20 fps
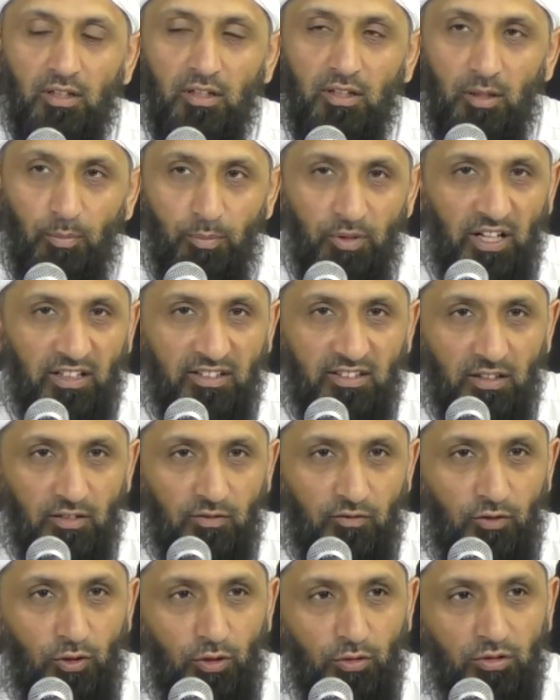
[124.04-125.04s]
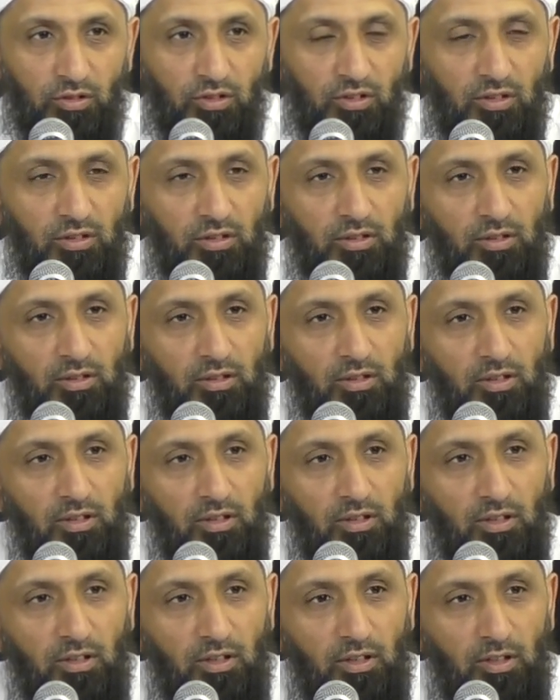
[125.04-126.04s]
the Brexit vote.
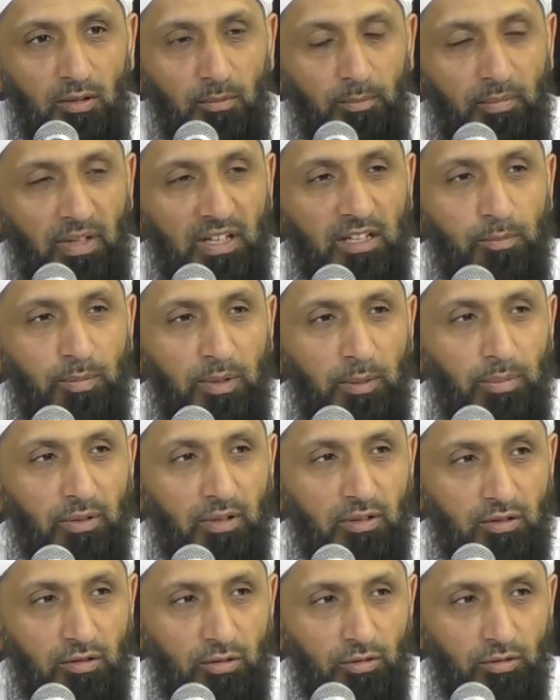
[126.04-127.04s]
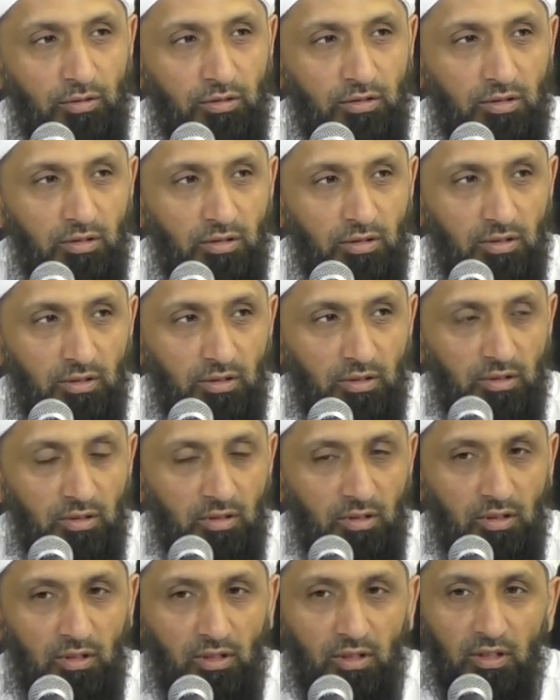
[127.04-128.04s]
Many people thought
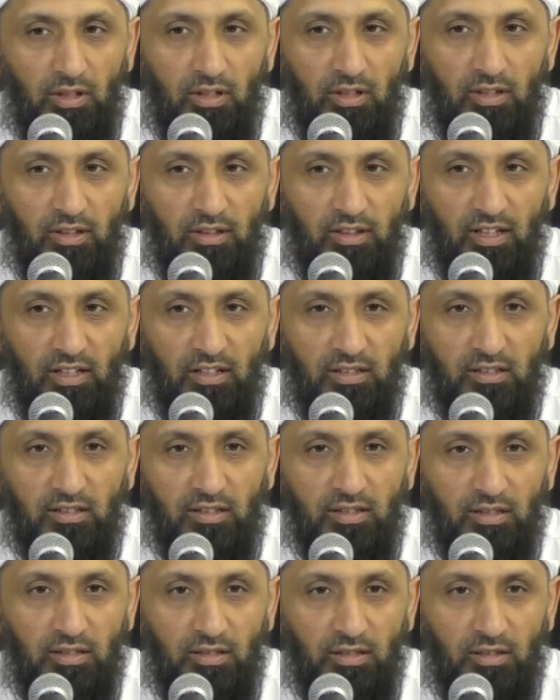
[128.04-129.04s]
that